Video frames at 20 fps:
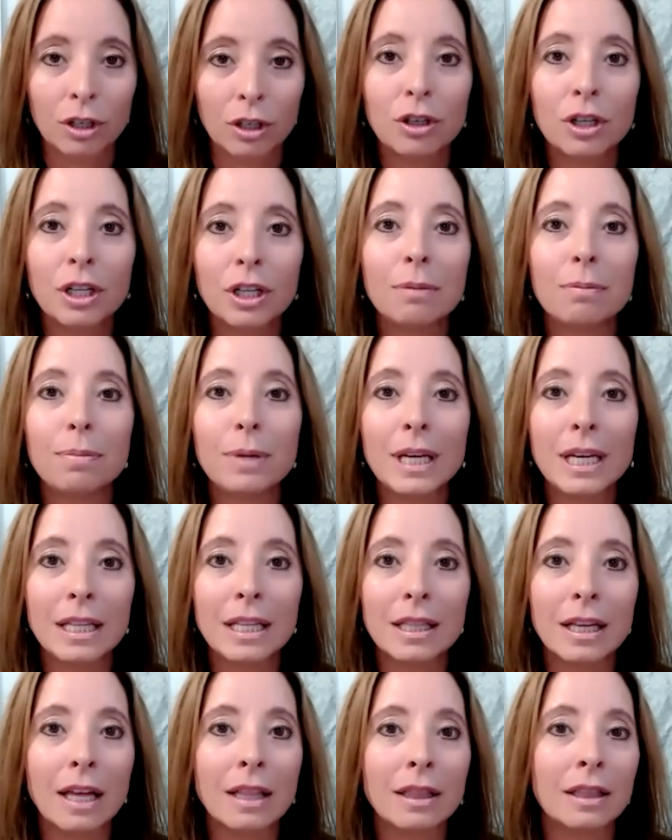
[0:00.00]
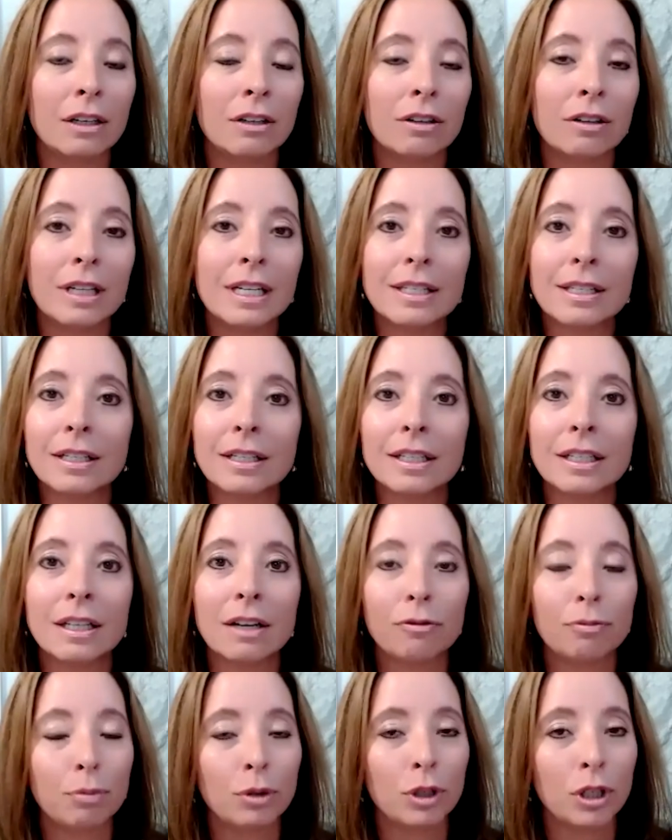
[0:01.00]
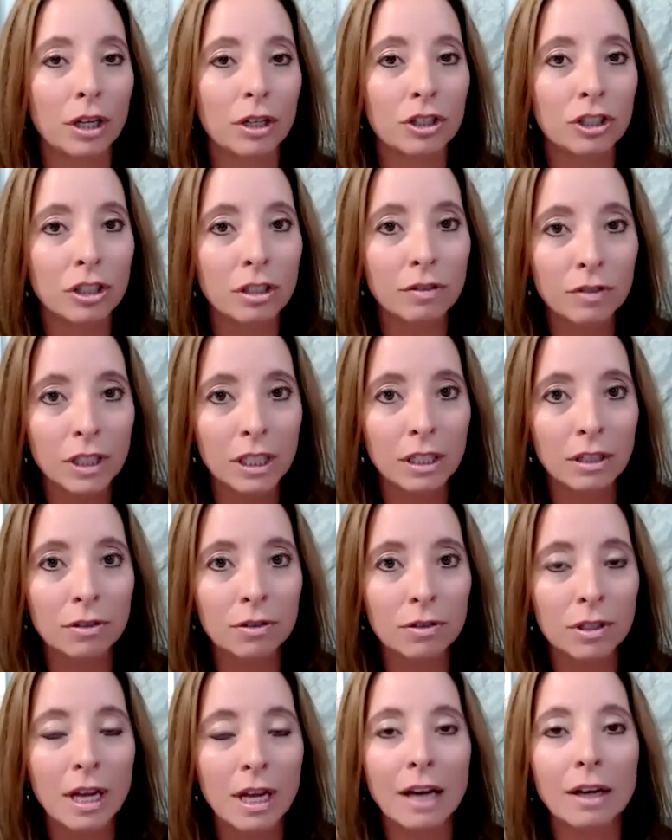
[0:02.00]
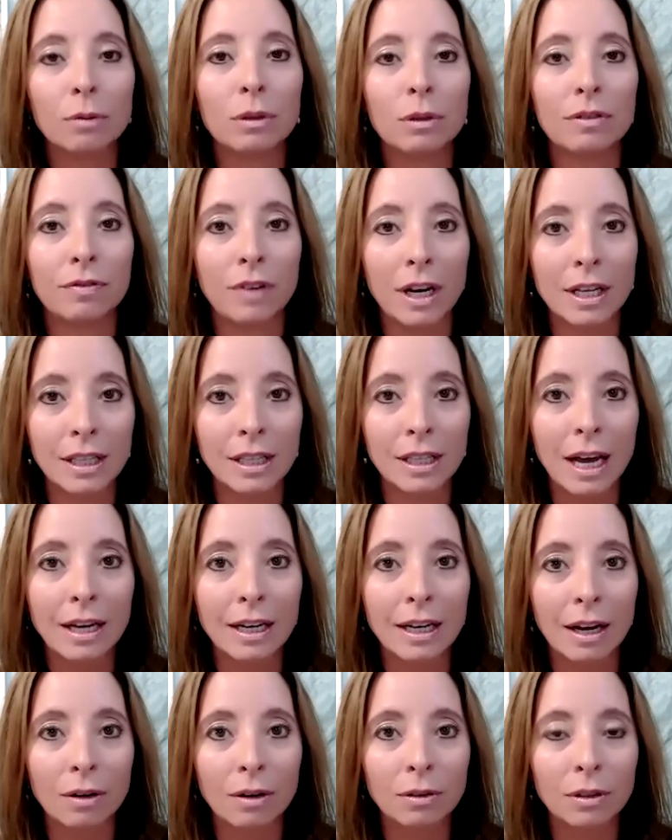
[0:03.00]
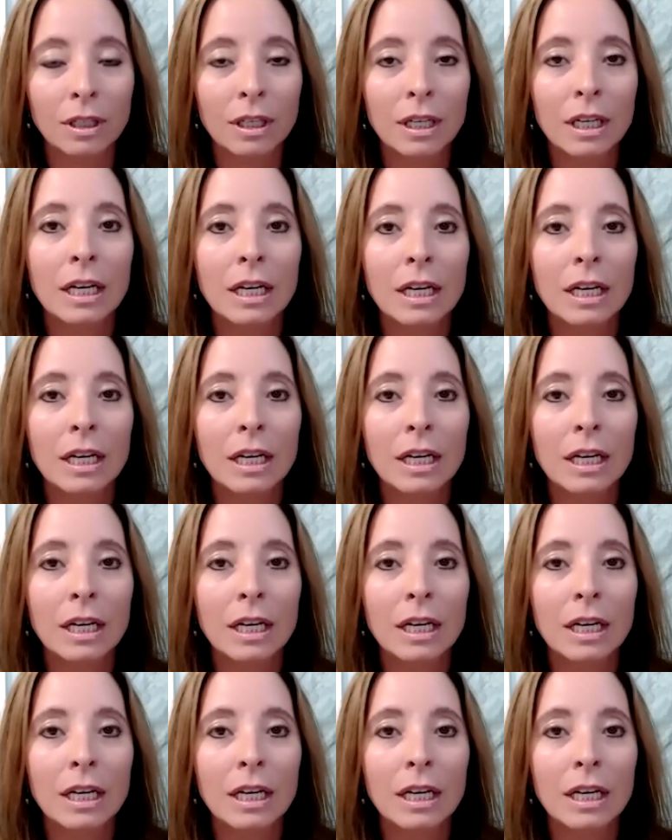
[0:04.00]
Could it be that there isn't enough production of tears? How do we find that out?